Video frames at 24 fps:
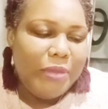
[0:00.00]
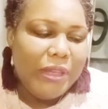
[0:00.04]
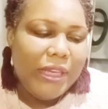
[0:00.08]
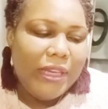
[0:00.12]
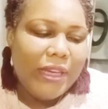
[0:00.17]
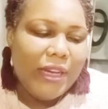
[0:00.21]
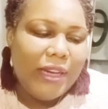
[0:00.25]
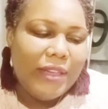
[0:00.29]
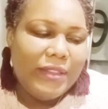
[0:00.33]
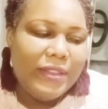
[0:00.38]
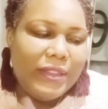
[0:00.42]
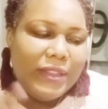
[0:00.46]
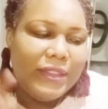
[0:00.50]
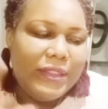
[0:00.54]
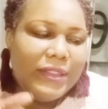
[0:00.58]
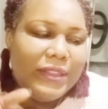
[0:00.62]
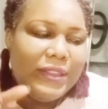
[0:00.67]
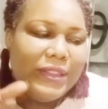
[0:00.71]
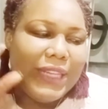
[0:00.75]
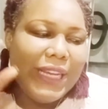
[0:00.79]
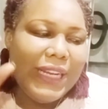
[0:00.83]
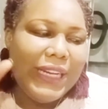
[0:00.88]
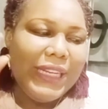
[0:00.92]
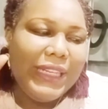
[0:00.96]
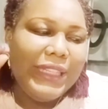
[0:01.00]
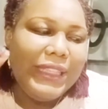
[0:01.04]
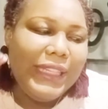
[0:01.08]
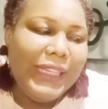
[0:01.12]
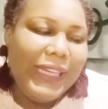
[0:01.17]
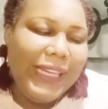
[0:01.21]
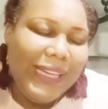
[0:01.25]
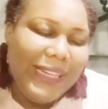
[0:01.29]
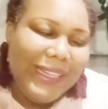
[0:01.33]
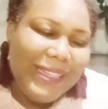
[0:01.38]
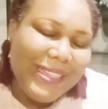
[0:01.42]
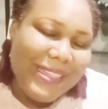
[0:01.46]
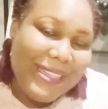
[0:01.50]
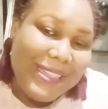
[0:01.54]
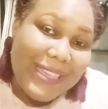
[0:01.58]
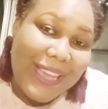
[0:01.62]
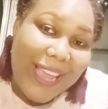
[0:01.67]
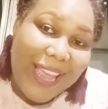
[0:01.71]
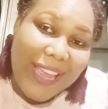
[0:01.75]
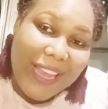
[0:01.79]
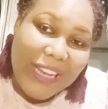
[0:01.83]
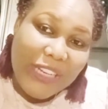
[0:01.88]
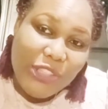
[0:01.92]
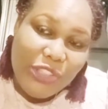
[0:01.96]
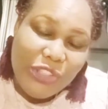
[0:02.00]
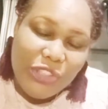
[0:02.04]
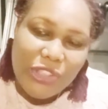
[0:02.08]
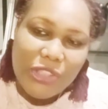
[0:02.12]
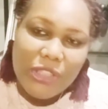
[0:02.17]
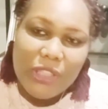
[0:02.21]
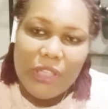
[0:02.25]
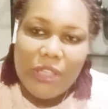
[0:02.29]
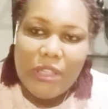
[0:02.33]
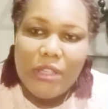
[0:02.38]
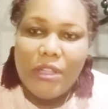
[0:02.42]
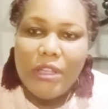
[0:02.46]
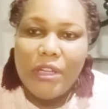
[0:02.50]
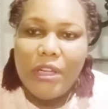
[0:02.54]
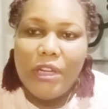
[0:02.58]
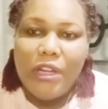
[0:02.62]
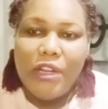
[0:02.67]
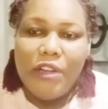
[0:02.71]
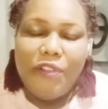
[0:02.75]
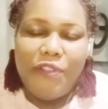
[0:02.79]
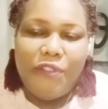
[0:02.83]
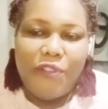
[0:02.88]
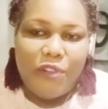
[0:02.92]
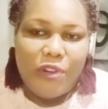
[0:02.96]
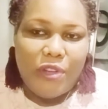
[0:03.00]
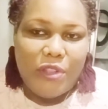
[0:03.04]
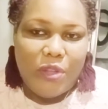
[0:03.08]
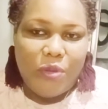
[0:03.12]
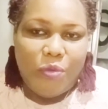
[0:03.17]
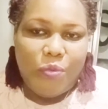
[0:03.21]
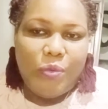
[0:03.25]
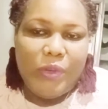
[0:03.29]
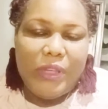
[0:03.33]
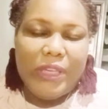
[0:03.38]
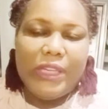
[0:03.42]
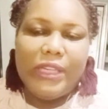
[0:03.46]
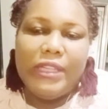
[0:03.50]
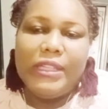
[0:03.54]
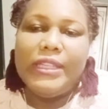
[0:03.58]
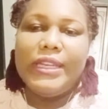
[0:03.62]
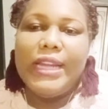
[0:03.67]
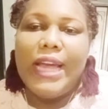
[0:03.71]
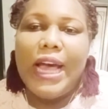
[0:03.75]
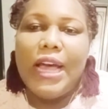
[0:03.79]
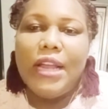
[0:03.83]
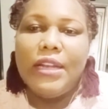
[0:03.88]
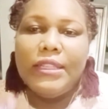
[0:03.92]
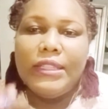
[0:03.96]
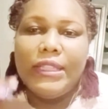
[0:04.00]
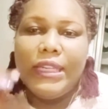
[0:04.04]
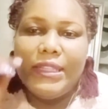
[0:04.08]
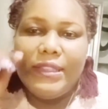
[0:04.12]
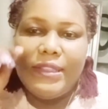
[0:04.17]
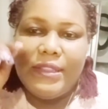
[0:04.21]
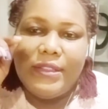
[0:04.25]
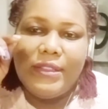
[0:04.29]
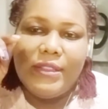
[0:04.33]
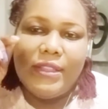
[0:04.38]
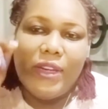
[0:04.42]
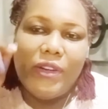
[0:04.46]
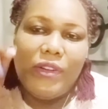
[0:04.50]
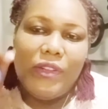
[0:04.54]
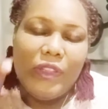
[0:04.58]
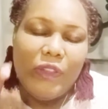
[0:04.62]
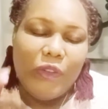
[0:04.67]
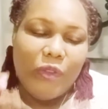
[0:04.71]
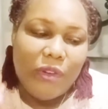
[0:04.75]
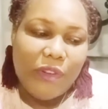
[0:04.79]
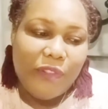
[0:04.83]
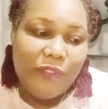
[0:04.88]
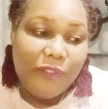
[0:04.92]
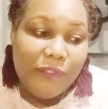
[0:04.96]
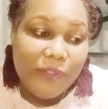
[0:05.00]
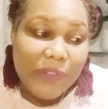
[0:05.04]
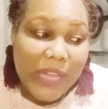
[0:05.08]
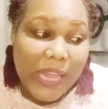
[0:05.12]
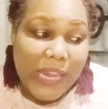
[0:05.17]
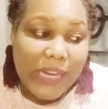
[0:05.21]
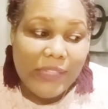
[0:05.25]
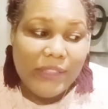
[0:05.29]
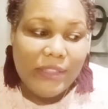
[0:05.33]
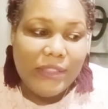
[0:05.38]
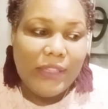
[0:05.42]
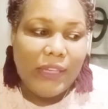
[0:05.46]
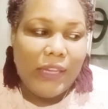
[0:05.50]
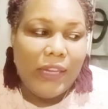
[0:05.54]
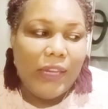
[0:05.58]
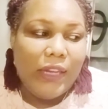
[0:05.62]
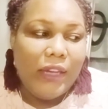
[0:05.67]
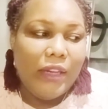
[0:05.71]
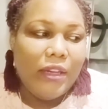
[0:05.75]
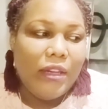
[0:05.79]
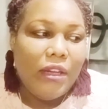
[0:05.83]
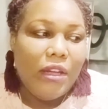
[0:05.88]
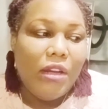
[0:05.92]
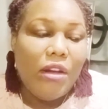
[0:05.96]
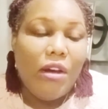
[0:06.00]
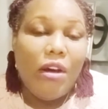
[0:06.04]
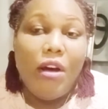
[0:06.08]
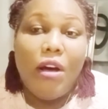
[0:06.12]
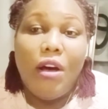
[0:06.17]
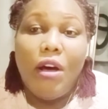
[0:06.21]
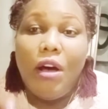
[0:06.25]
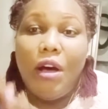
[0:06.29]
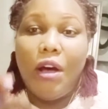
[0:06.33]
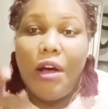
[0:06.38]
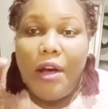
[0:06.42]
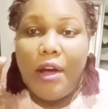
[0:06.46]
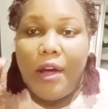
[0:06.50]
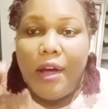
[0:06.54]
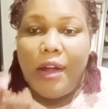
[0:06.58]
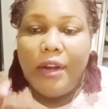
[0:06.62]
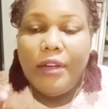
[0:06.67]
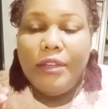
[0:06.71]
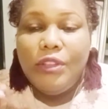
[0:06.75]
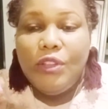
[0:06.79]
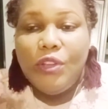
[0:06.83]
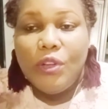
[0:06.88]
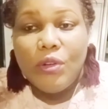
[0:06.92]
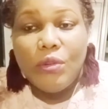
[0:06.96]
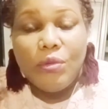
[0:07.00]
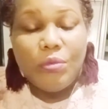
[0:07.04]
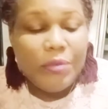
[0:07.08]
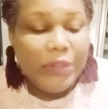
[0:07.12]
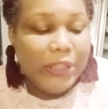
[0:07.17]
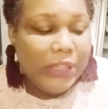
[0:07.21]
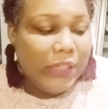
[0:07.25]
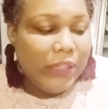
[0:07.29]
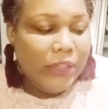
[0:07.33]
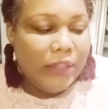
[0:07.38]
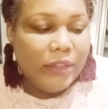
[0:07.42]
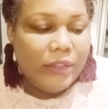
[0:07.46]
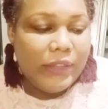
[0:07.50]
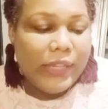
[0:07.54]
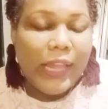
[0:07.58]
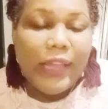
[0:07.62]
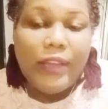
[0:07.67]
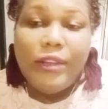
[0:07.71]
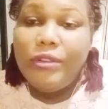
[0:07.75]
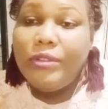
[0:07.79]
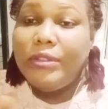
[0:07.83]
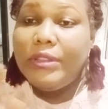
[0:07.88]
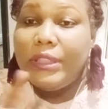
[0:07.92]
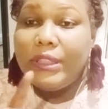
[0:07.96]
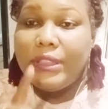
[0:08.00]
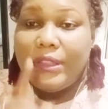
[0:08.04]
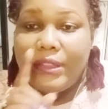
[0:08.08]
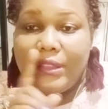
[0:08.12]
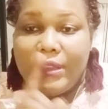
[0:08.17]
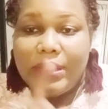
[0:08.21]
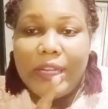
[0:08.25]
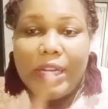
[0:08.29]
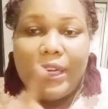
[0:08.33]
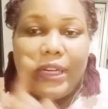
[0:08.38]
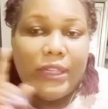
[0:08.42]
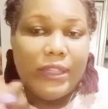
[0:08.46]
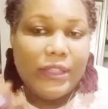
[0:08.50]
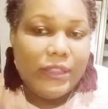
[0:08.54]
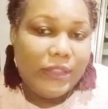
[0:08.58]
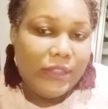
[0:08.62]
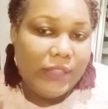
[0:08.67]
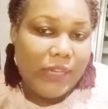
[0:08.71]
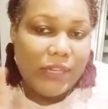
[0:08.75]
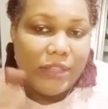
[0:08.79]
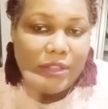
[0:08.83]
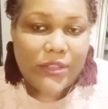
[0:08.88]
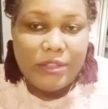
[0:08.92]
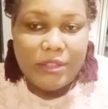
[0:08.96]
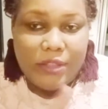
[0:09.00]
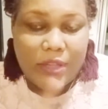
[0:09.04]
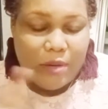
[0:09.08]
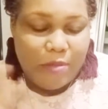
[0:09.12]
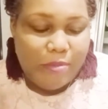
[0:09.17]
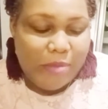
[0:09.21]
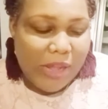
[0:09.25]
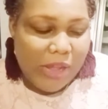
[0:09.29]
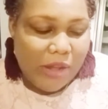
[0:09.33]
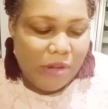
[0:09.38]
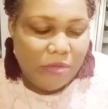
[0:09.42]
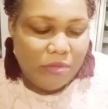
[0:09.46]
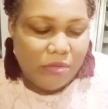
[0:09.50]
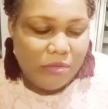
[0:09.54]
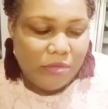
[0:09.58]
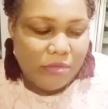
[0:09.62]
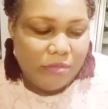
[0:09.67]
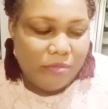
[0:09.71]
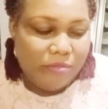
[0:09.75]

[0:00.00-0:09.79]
Because it's setting the intention for the week, not necessarily reflecting on your week that you didn't set an intention about.